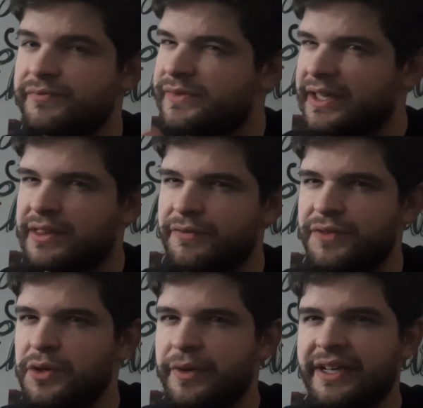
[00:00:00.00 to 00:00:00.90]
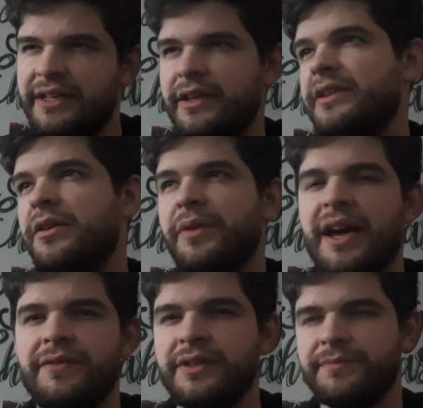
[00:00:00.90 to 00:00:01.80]
Like the viewing, we
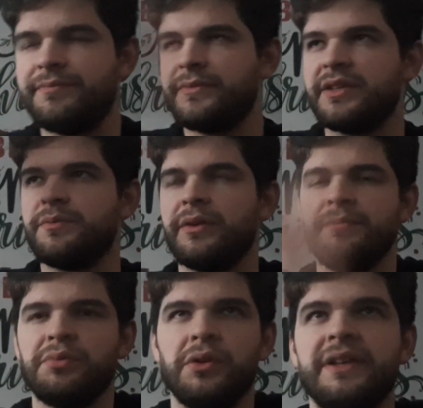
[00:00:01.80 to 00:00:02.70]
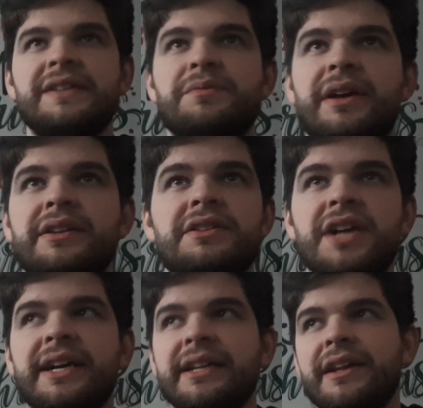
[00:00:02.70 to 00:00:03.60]
have to, because we're boys, we had to
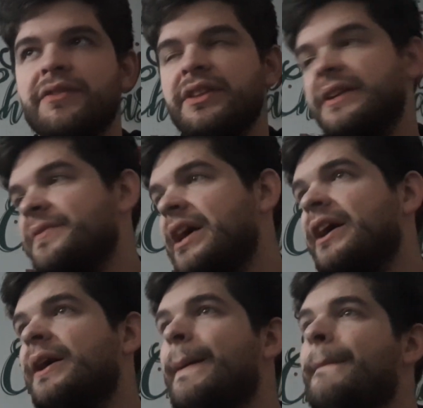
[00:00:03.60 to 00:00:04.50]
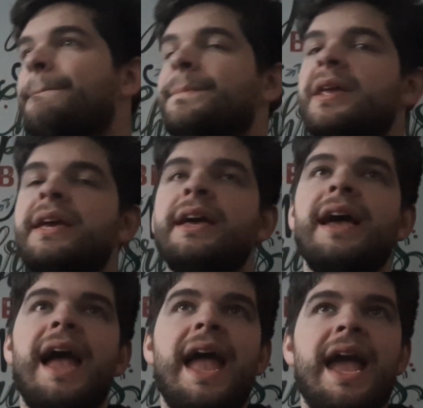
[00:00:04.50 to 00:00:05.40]
check it and everything.
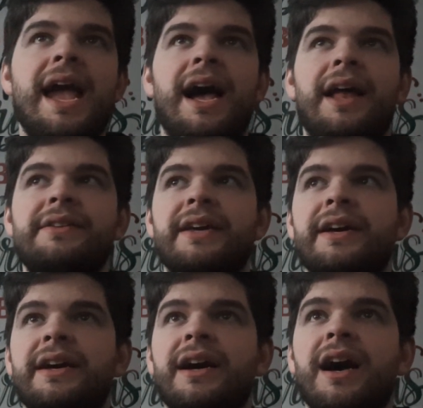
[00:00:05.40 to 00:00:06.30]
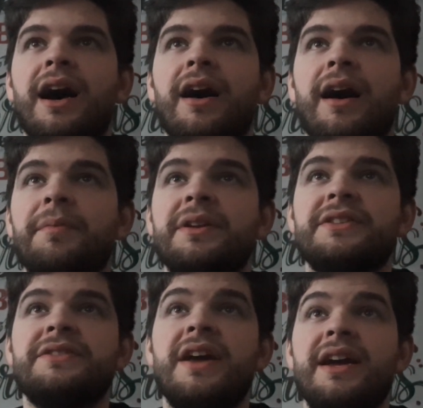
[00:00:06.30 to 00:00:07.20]
And I'm going to
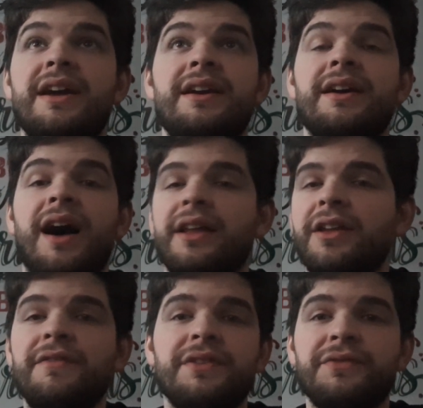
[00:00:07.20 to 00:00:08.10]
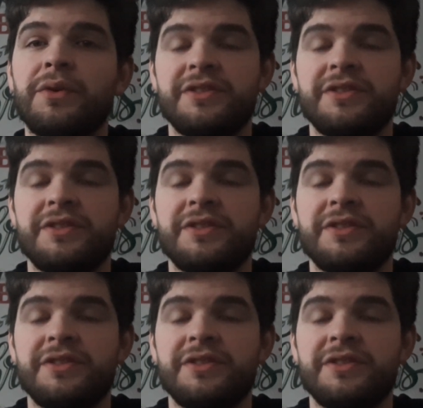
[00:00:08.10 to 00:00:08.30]
say, I love The Force